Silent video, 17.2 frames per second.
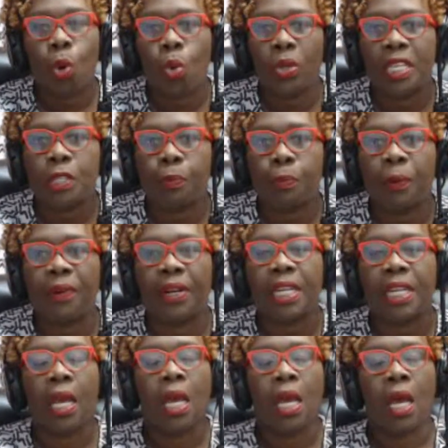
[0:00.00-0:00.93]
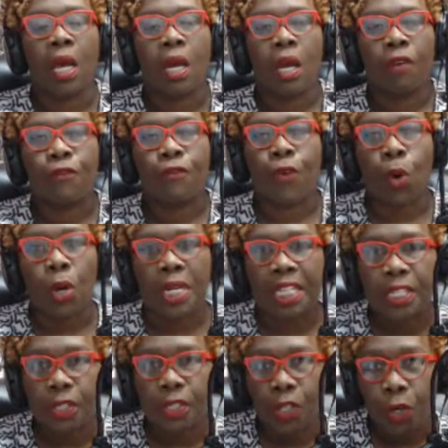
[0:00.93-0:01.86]
Holy Spirit for
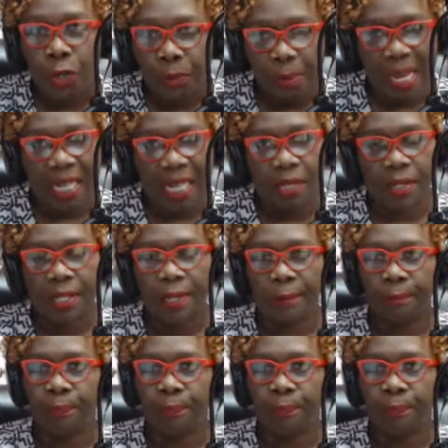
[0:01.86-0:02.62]
discernment.